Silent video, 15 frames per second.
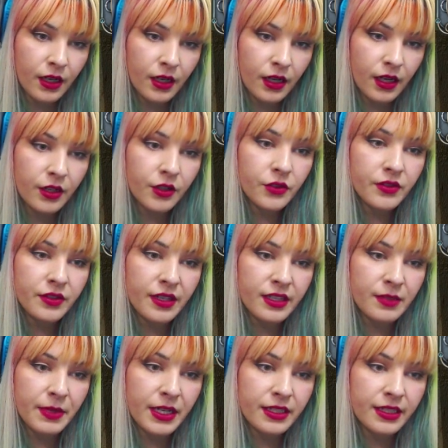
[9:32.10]
A new
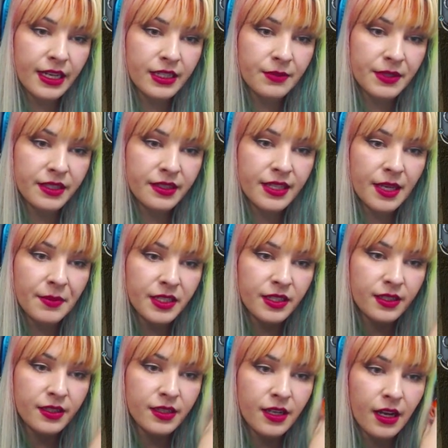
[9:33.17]
suspect has been summoned to
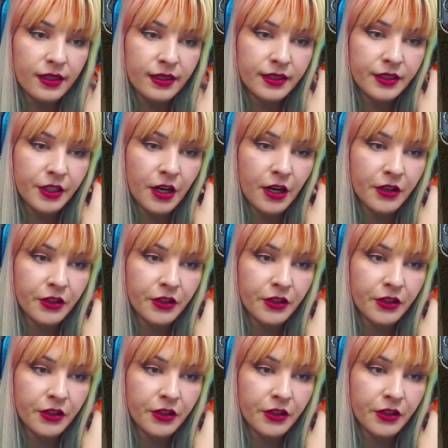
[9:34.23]
Scotland Yard.